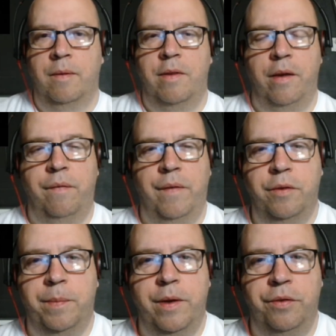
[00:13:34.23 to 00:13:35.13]
Is that the
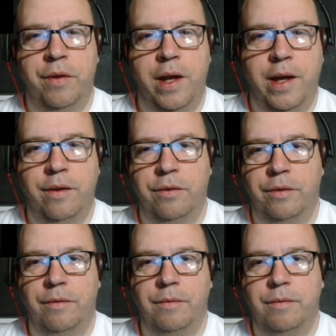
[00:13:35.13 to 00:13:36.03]
first person that
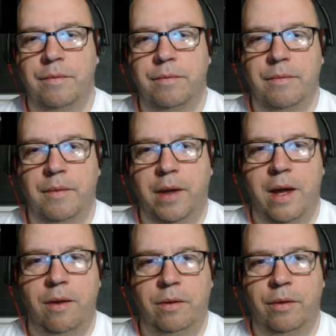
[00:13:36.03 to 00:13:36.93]
Ian's
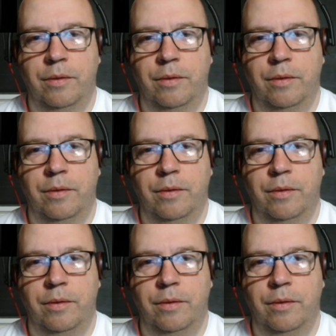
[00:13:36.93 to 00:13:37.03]
killed?